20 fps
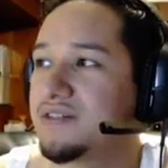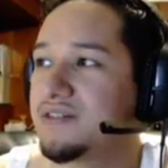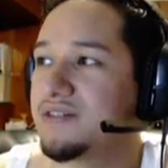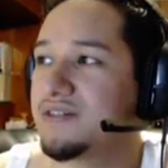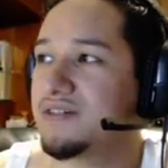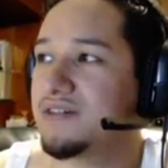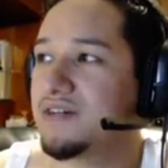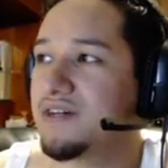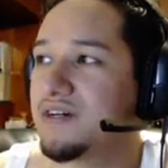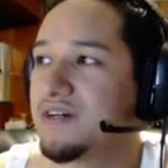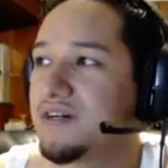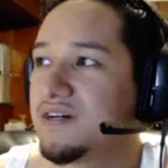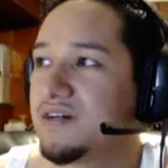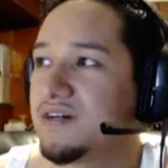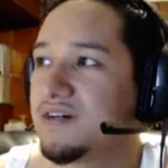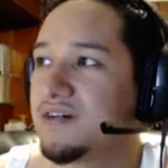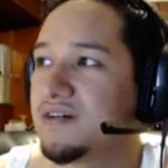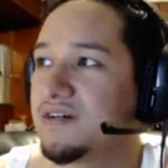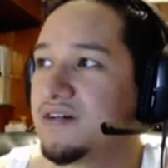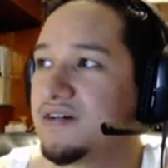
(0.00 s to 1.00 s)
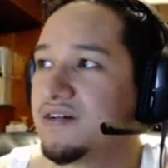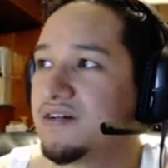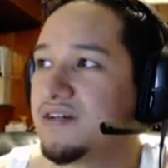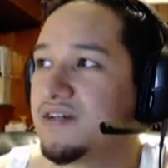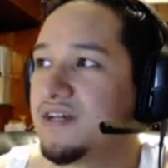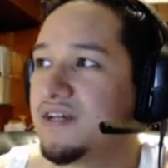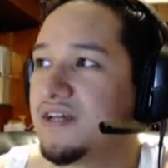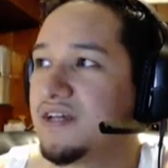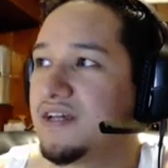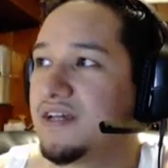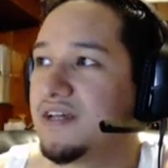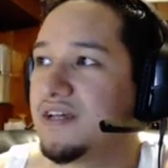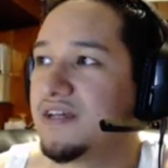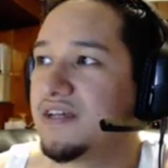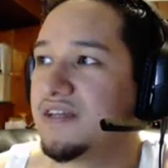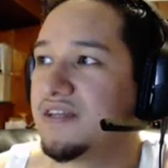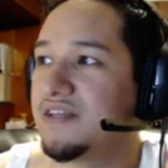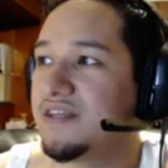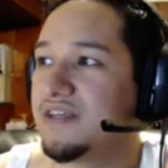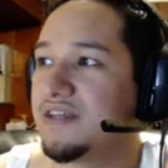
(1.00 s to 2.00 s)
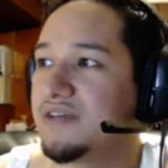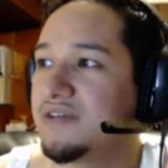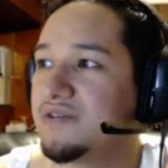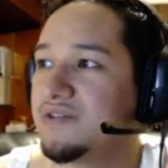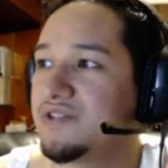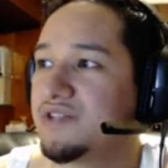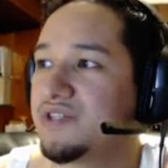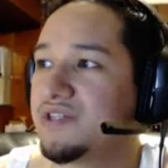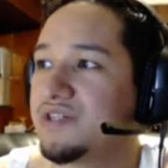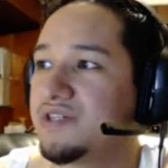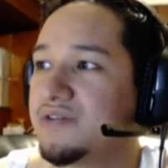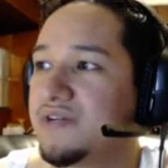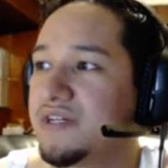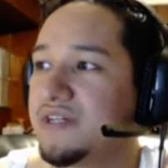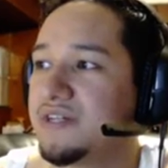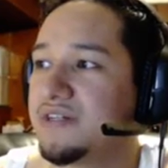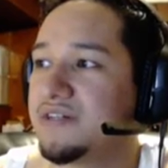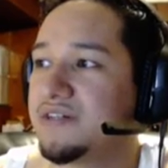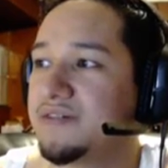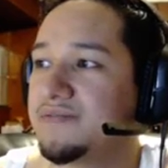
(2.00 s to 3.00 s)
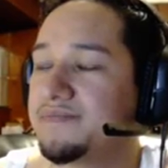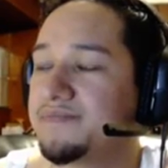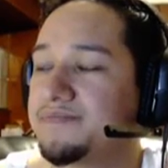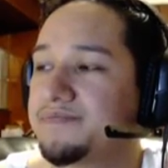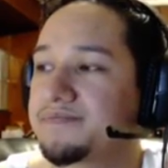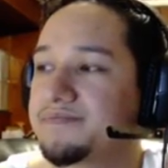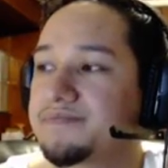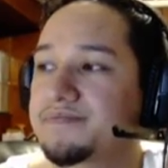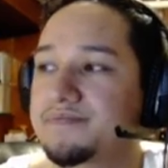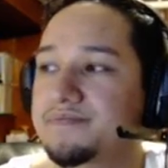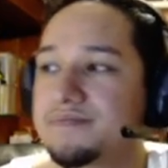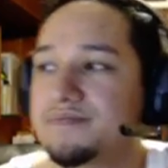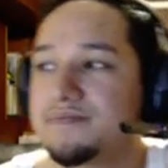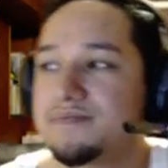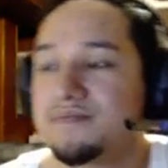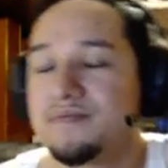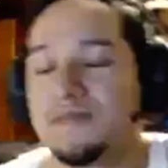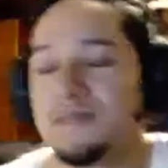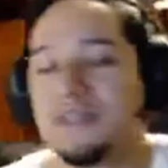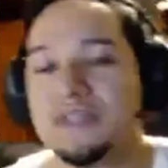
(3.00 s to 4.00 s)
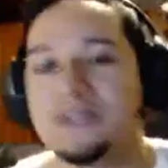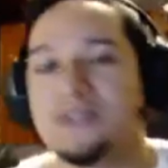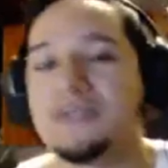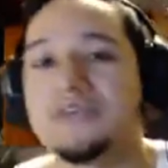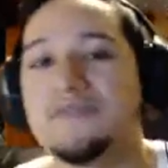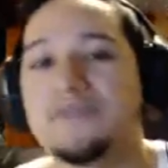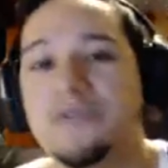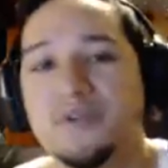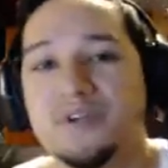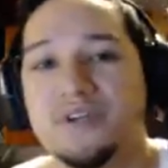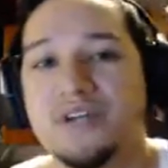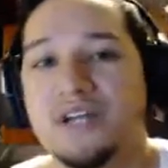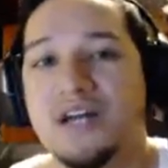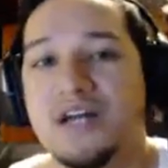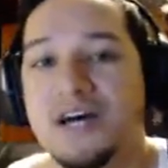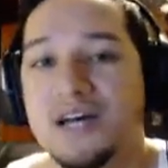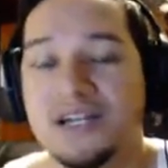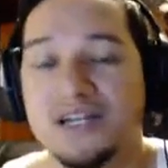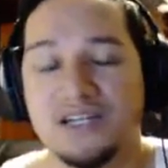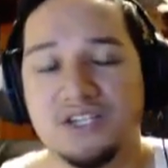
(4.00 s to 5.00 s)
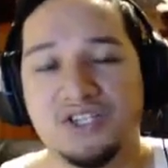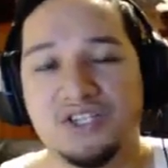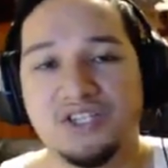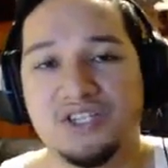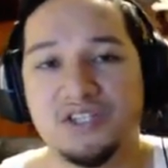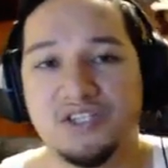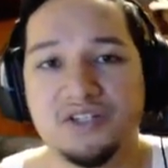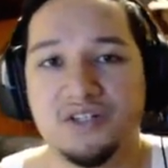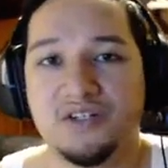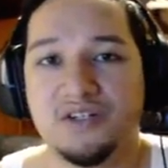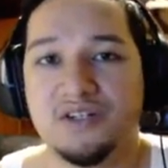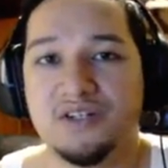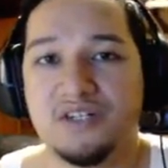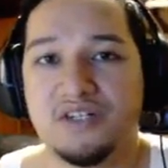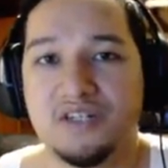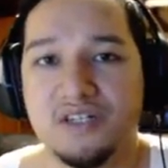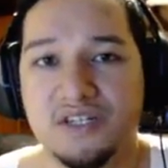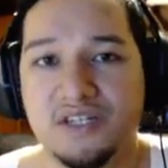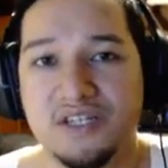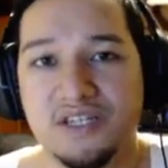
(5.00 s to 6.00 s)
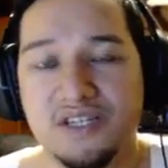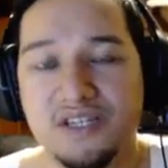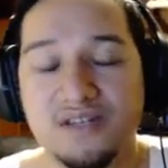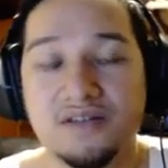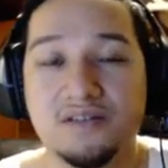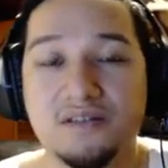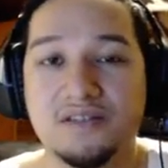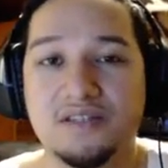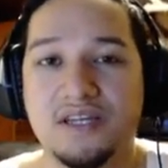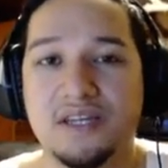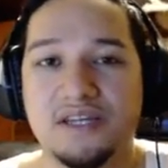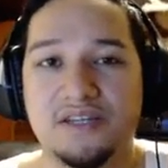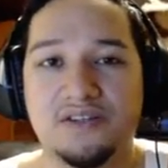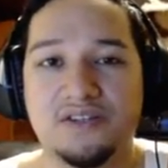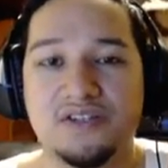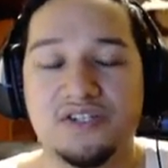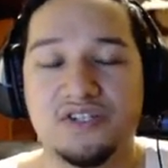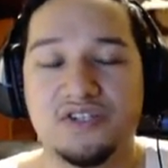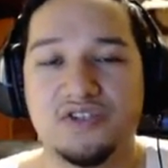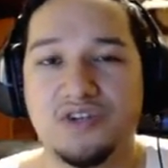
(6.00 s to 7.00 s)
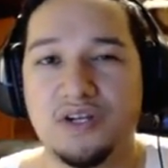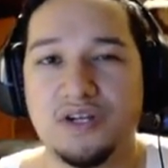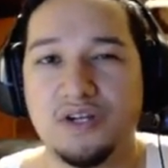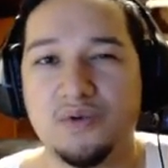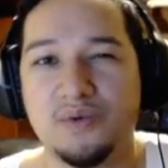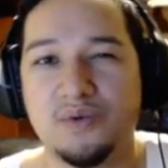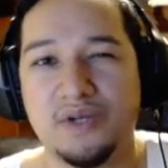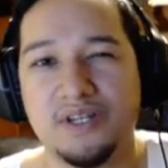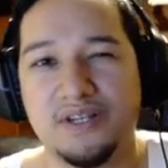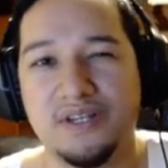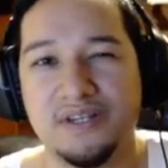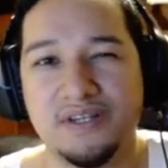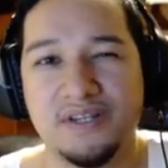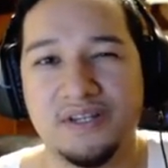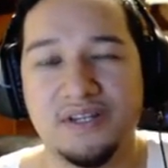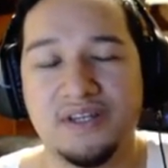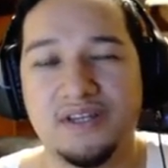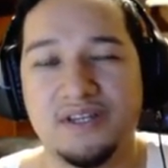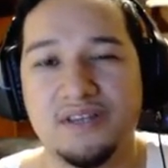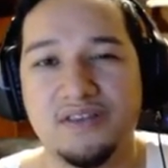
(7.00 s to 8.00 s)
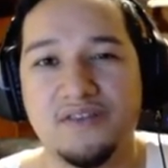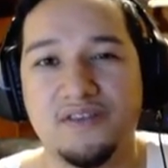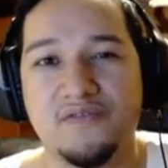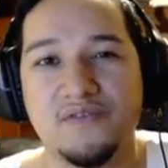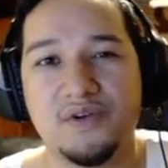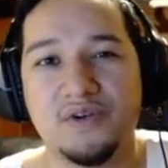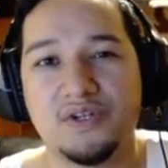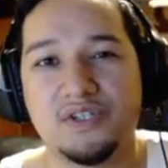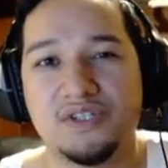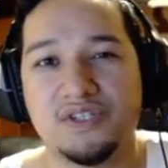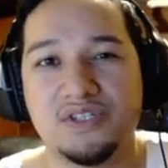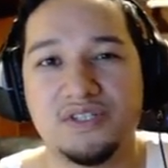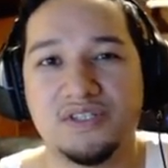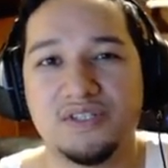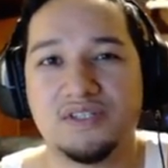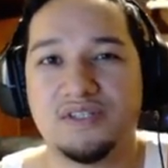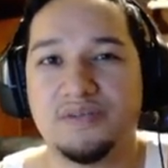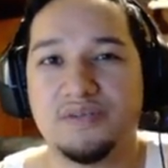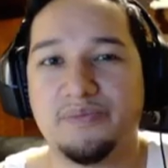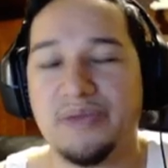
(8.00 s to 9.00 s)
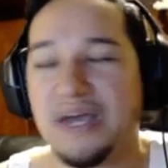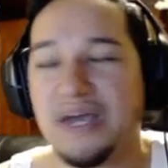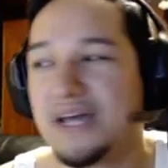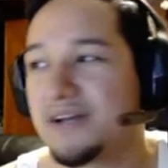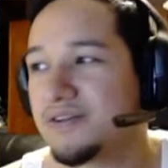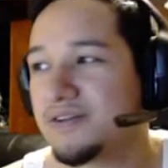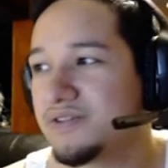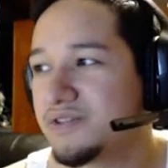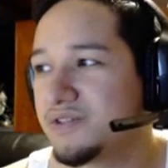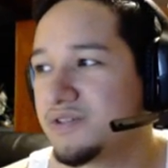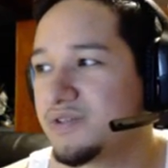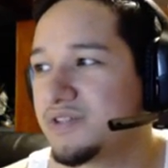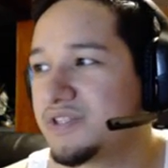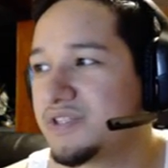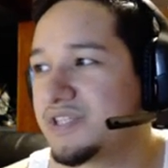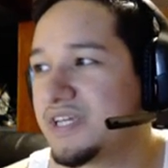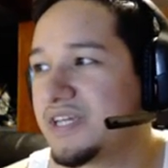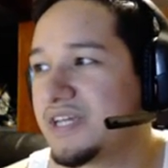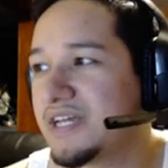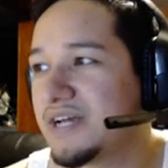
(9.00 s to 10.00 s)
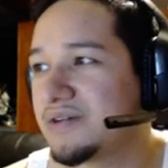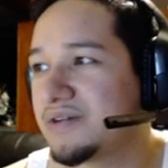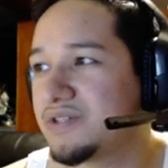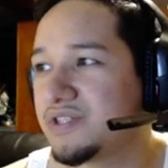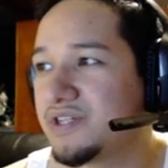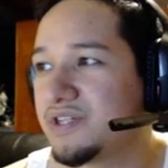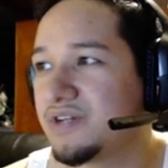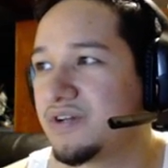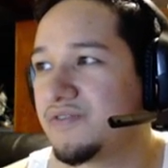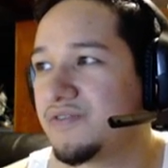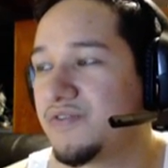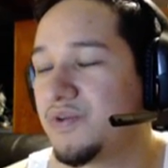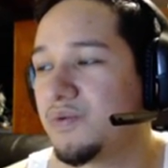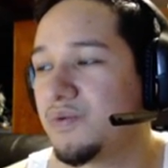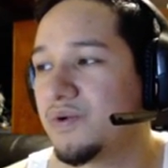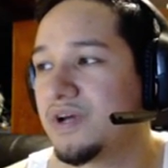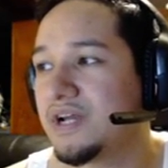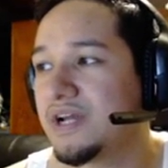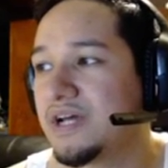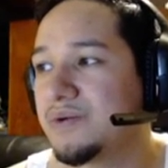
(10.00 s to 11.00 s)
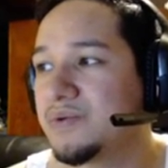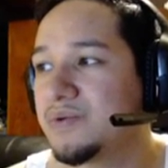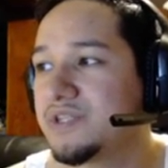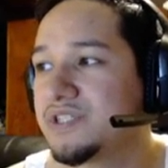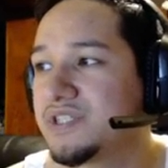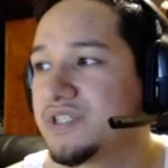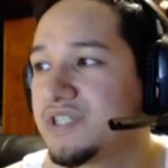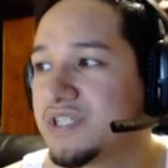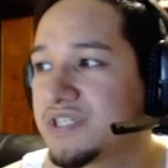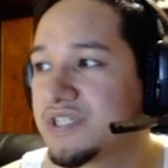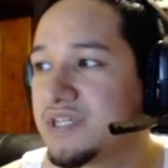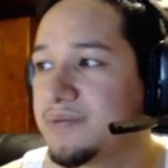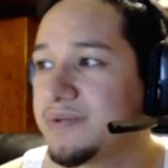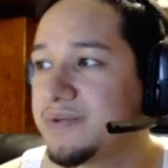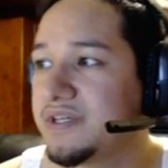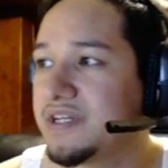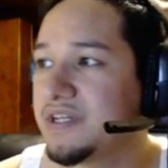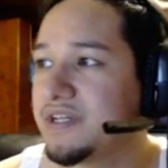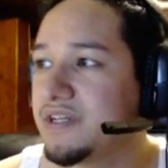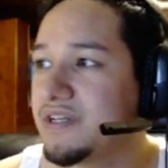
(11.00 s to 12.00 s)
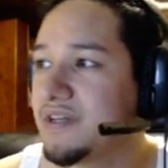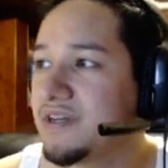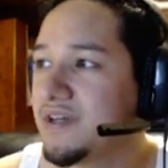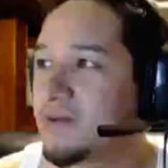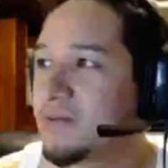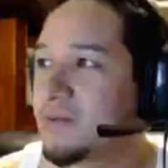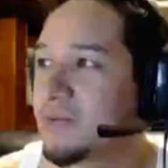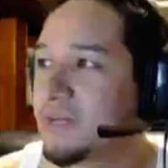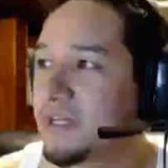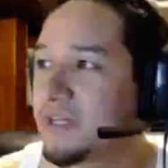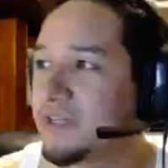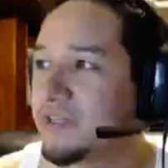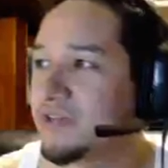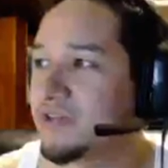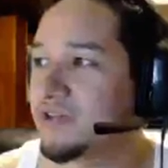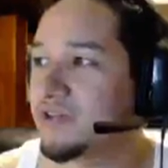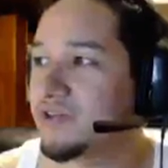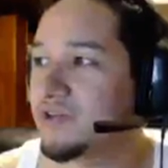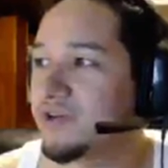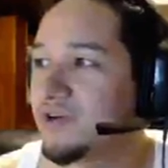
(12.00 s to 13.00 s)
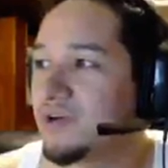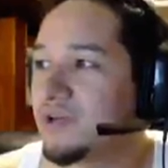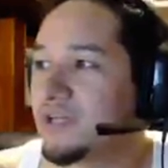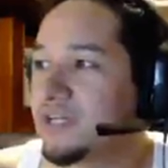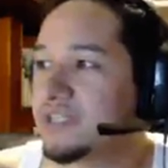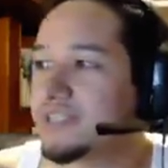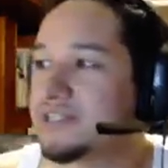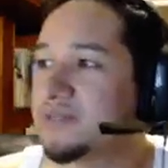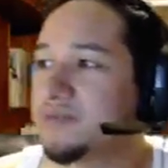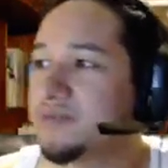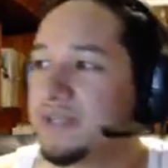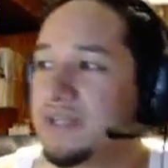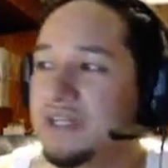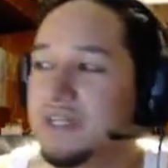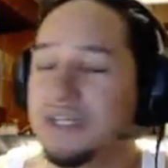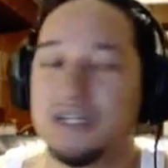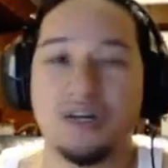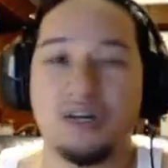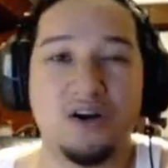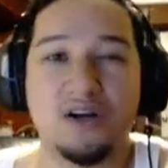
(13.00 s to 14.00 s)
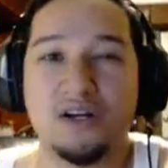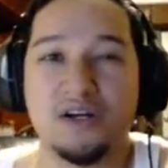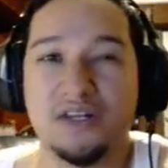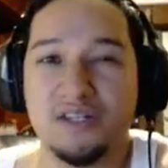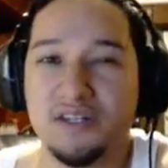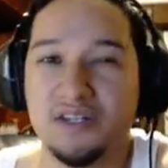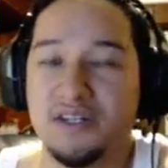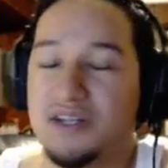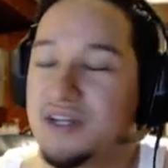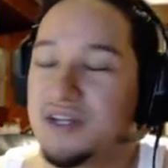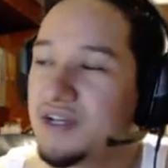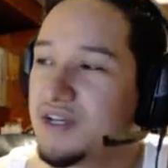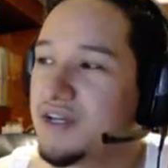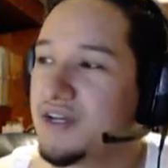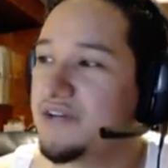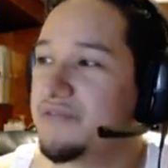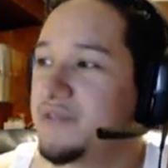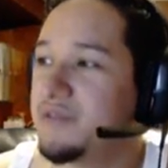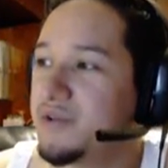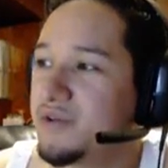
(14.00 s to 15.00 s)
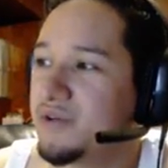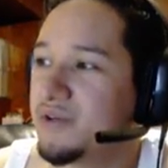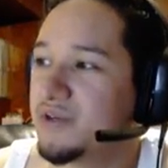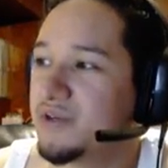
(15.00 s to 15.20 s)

and they use Cheer right here. If you're not a Cheer guild, like you're just trying to win the first battle, you can take out Cheer if you want. I would suggest keeping it in, but you could go like something like Guard if you're